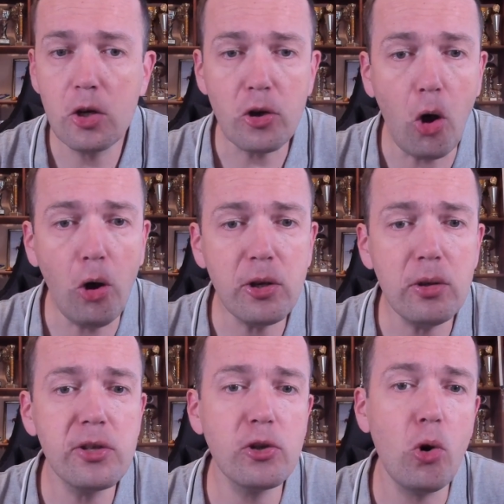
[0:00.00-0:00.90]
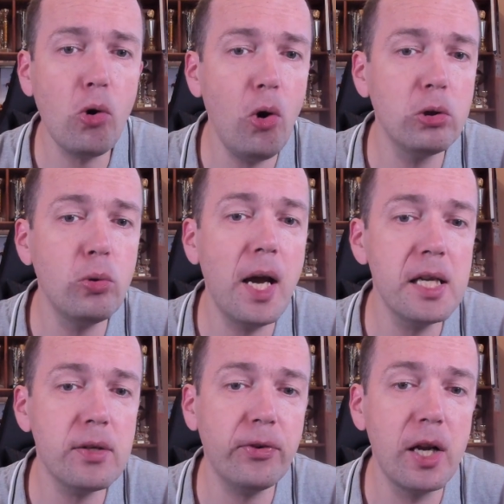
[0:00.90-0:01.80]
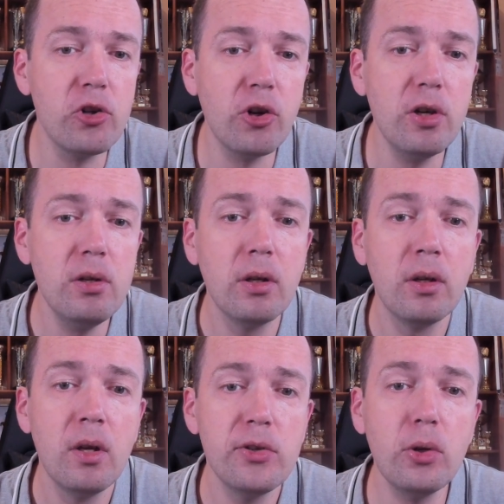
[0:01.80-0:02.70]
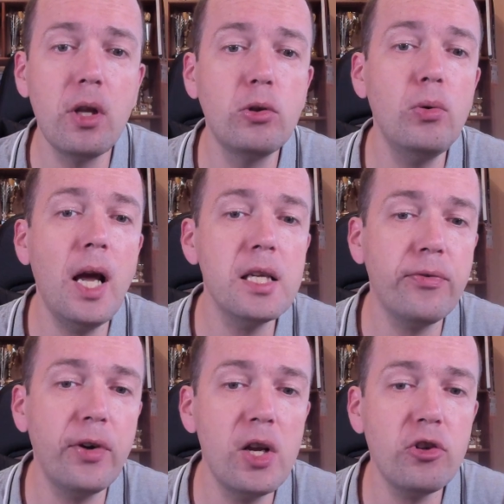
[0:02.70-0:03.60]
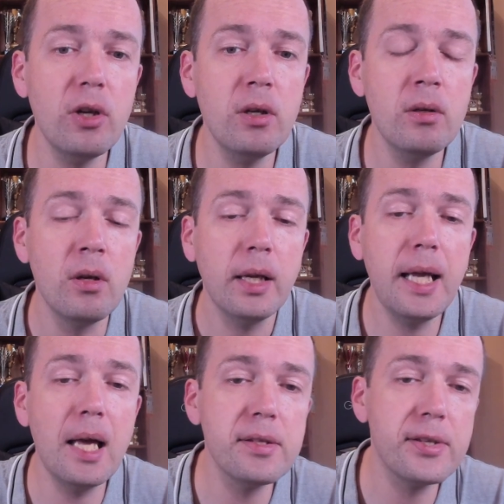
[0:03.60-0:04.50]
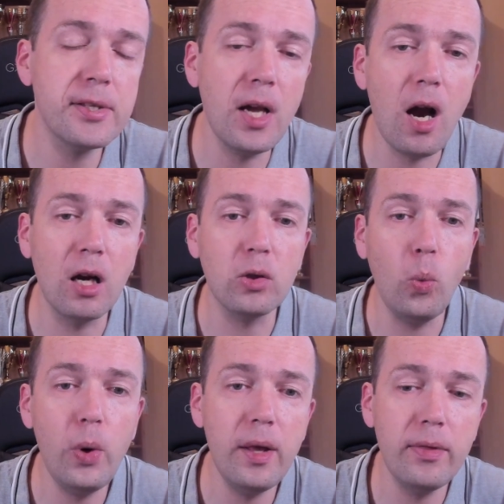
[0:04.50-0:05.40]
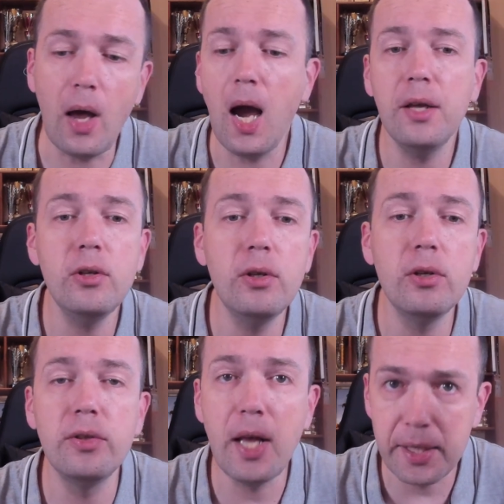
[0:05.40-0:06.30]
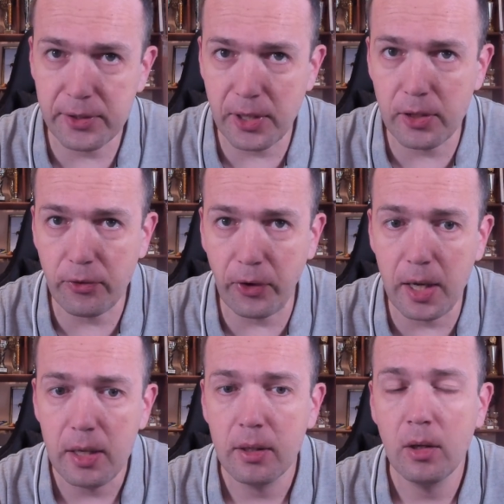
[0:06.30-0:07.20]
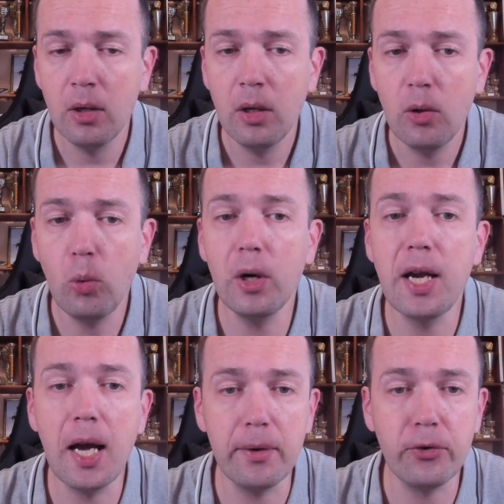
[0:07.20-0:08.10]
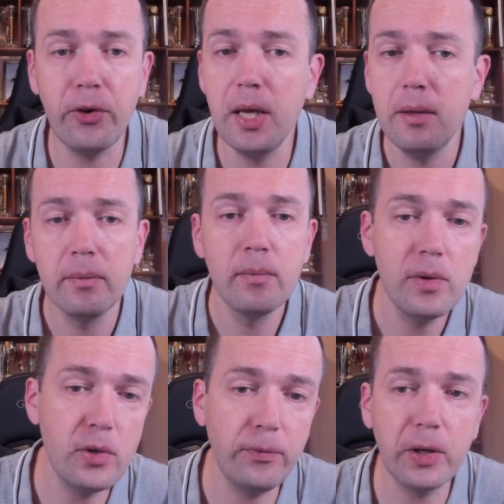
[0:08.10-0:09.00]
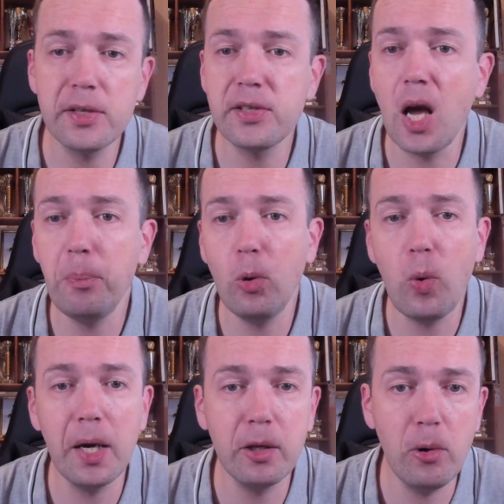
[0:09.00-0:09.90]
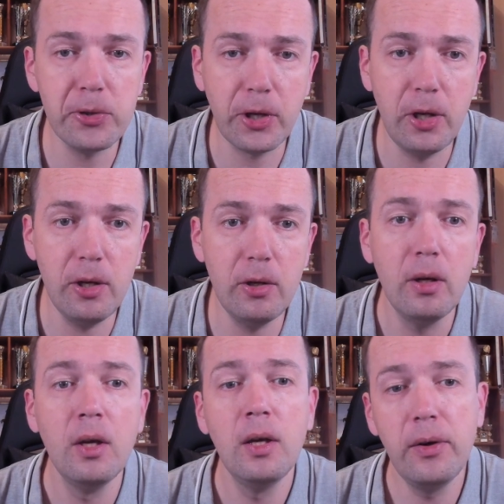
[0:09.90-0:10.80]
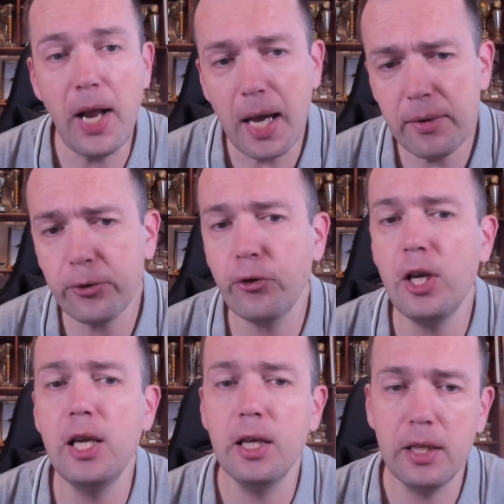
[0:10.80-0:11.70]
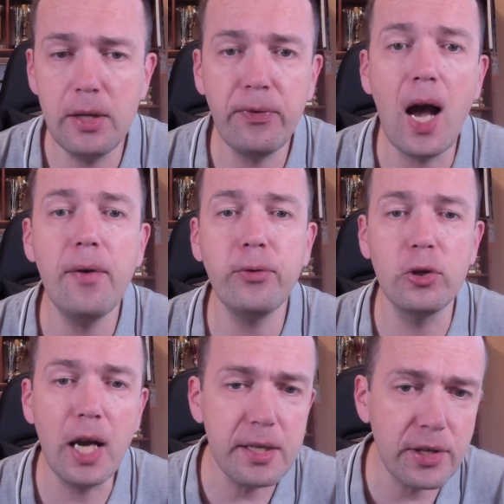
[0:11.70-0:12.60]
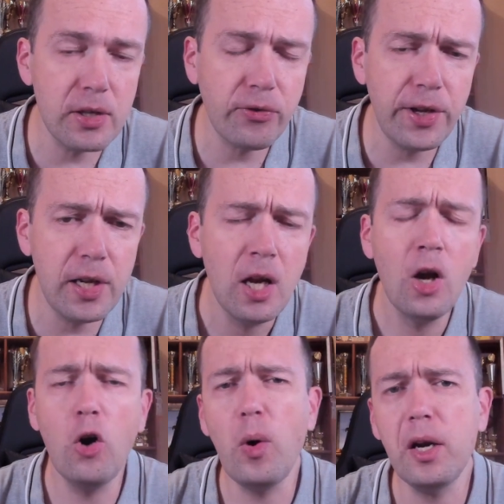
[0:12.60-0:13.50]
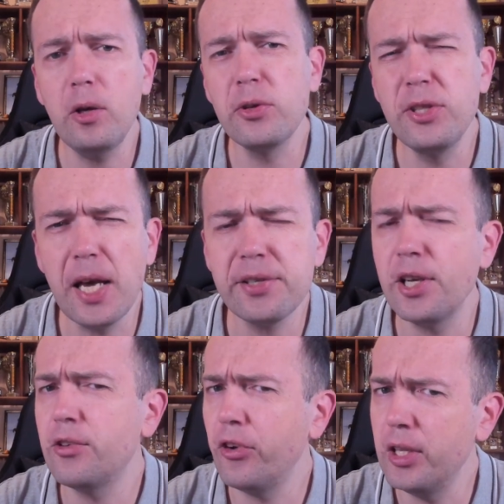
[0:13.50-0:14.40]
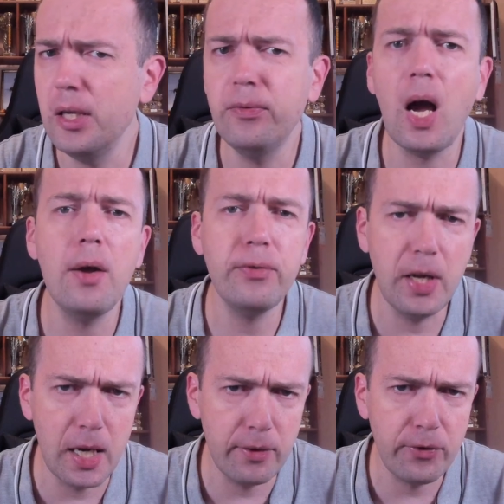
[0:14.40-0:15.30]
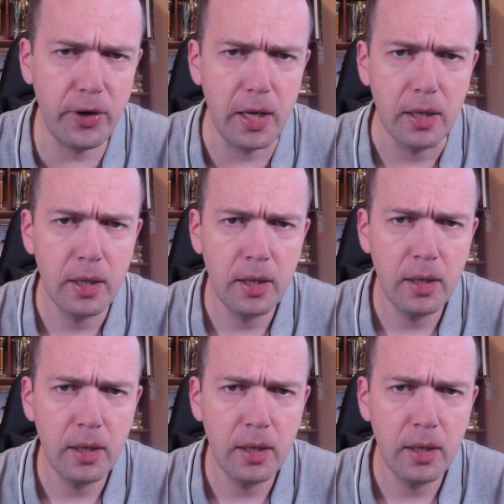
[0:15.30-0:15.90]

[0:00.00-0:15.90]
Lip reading: There's also the so-called two knights variation. So the two knights variation can start with either knight c3 or knight f3. So for example, white goes here knight f3 d5 or knight c3, or white goes knight c3 d5 and knight f3.